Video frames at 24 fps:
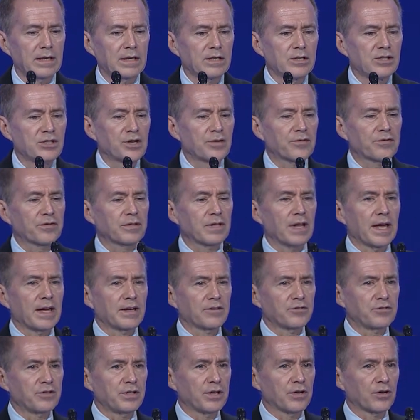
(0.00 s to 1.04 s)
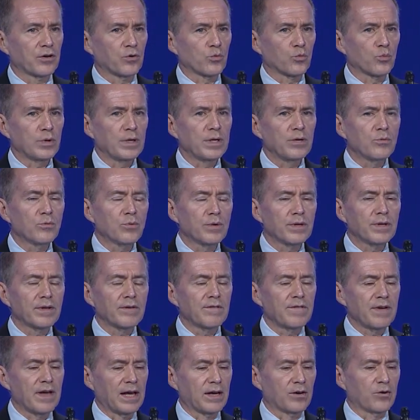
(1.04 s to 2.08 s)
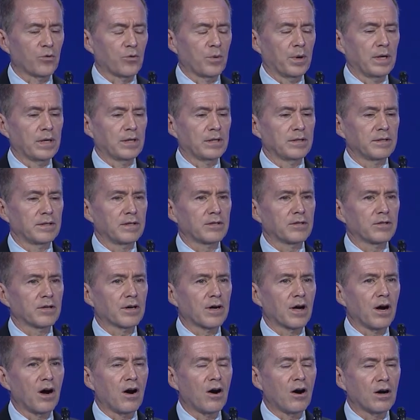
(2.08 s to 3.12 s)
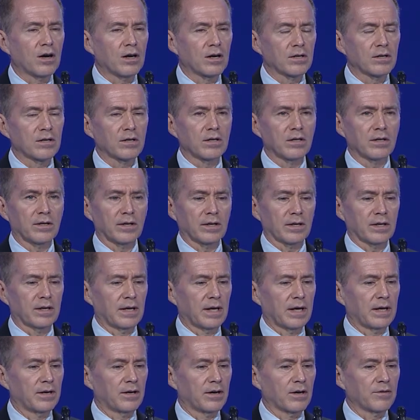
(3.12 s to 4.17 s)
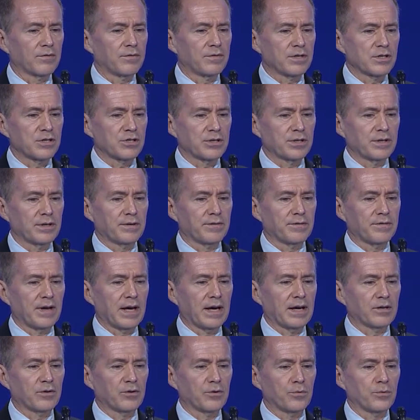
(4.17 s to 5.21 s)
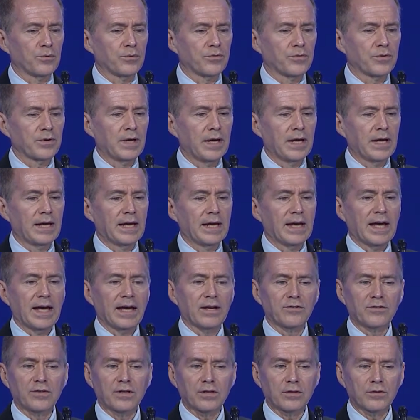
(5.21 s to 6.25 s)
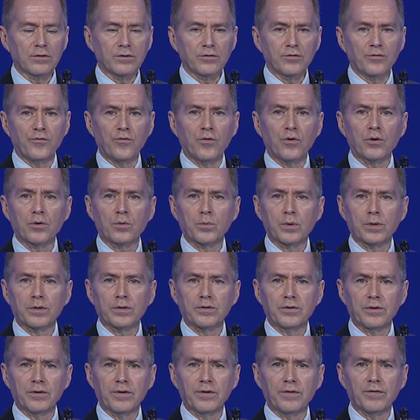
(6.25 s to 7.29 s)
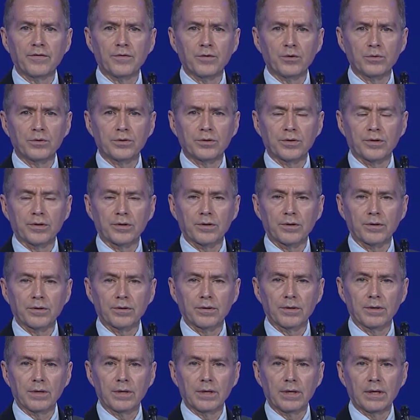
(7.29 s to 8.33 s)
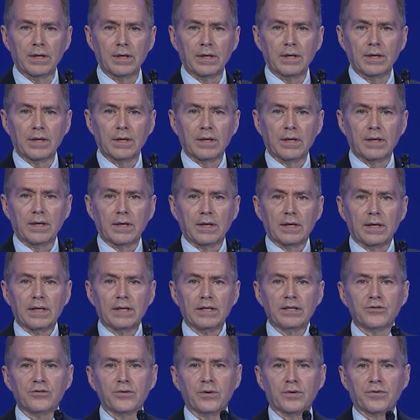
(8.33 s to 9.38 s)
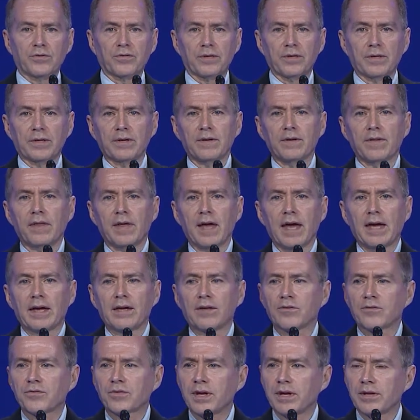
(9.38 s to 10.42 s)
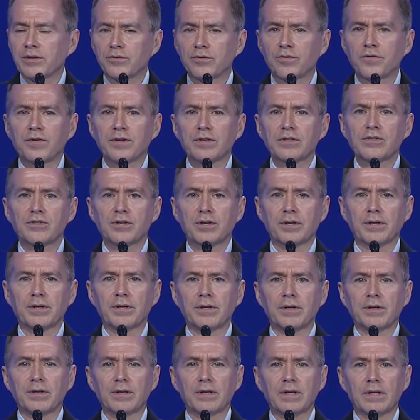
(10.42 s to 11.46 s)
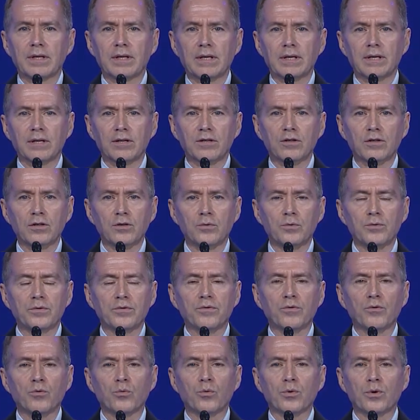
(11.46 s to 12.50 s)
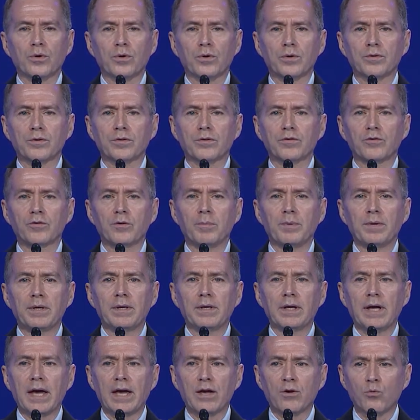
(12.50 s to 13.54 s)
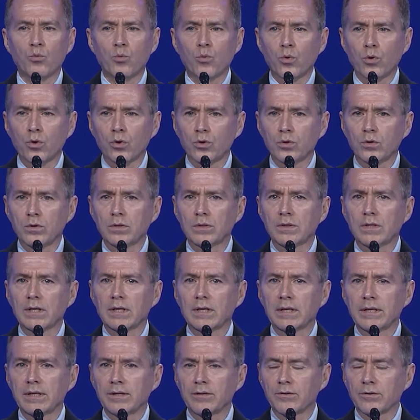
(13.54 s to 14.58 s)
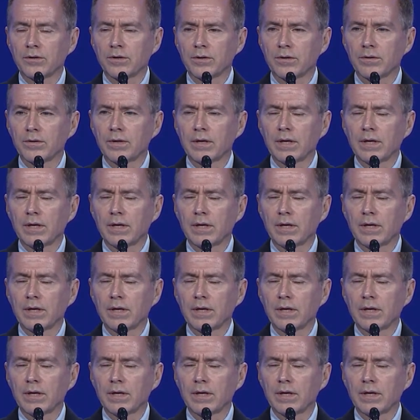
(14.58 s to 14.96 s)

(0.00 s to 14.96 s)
Just last year, we reevaluated and took a hard look at our vision and values as it looks forward to the future. Interestingly, the ASA's vision includes the words to be a world leader